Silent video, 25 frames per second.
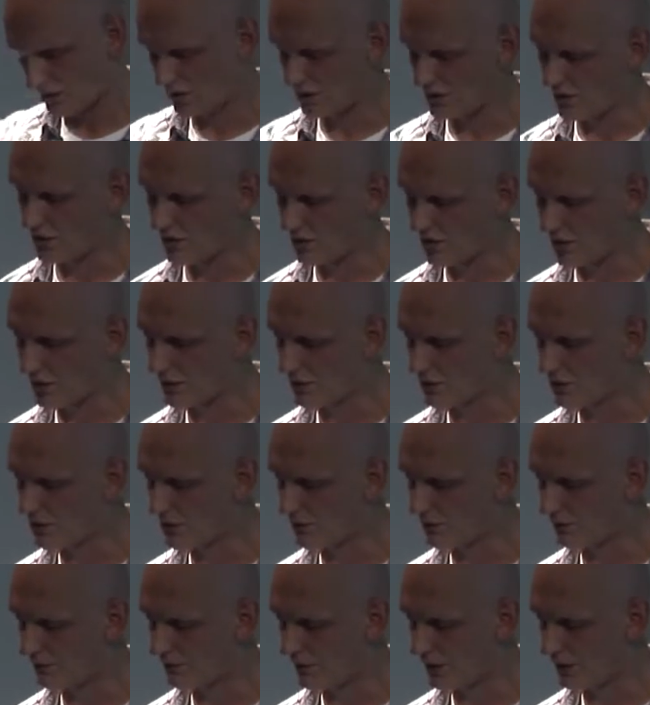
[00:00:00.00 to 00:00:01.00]
and the other
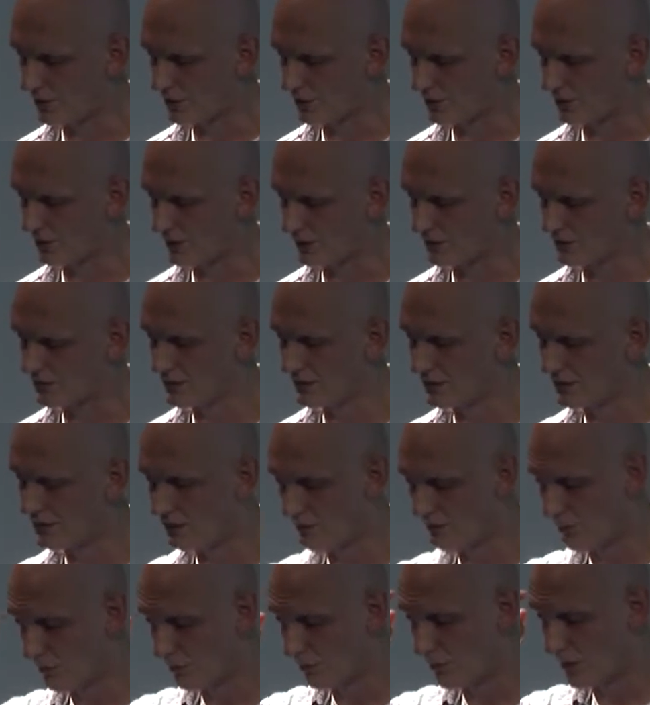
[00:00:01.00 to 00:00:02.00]
so function exit,
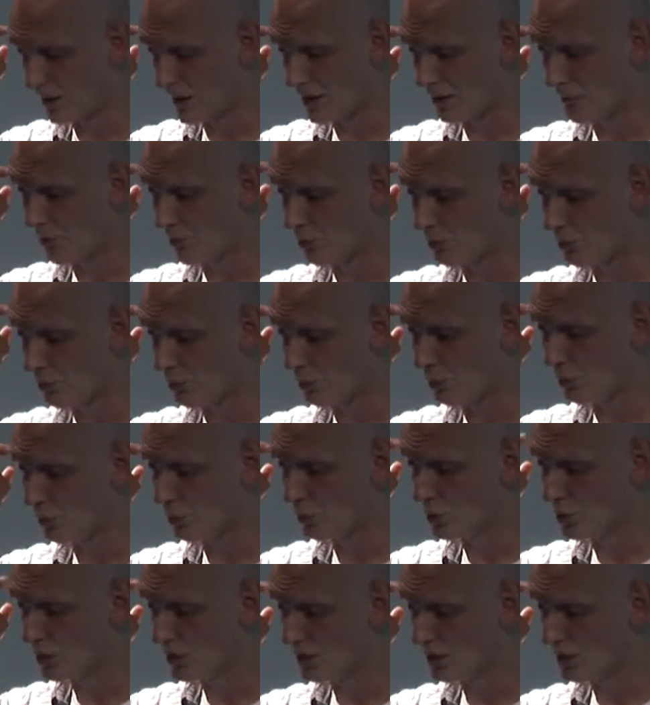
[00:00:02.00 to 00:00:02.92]
you will be able to,